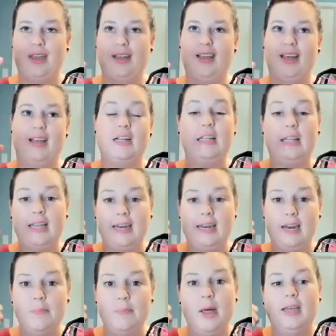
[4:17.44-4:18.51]
like a
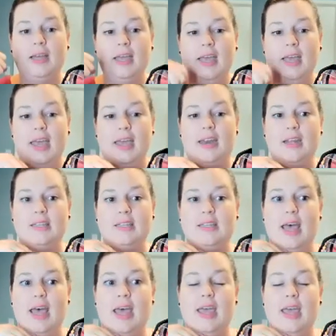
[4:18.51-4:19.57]
cleaning bucket, and it's
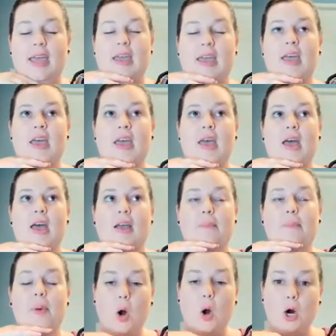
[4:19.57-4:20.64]
a
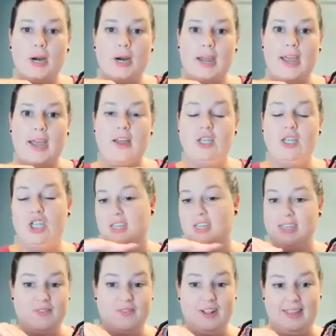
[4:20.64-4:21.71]
party
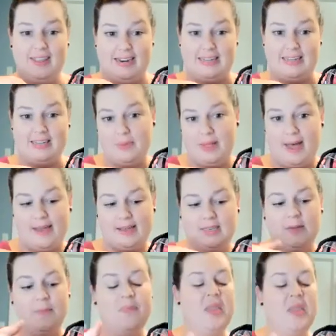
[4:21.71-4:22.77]
just of cleaning supplies.
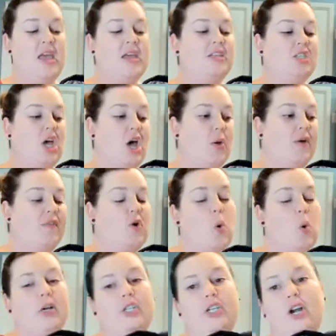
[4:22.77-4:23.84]
So of
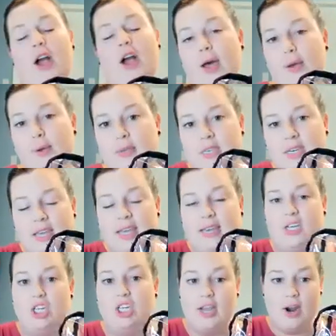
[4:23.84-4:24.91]
course your host
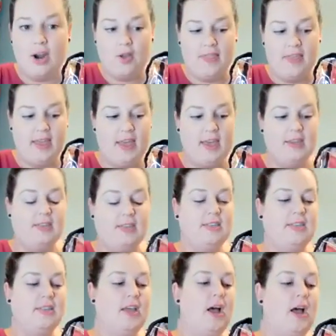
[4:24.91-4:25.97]
can share this,
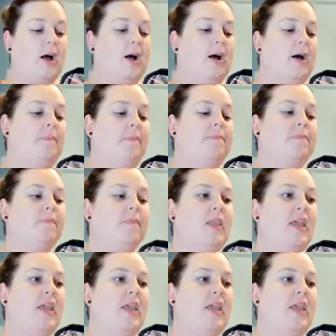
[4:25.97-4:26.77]
and